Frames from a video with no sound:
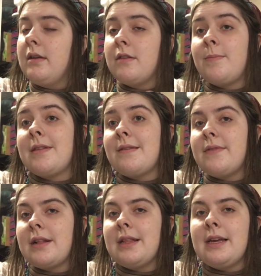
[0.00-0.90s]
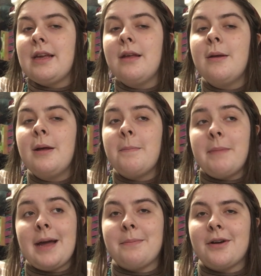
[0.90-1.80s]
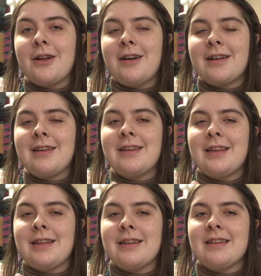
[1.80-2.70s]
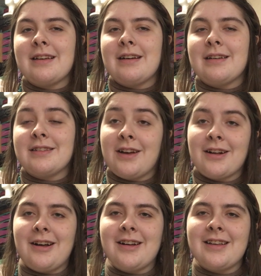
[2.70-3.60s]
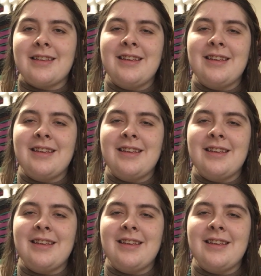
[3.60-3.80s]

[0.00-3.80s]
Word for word: specifically Matt Murdock and uh, Doc Ock.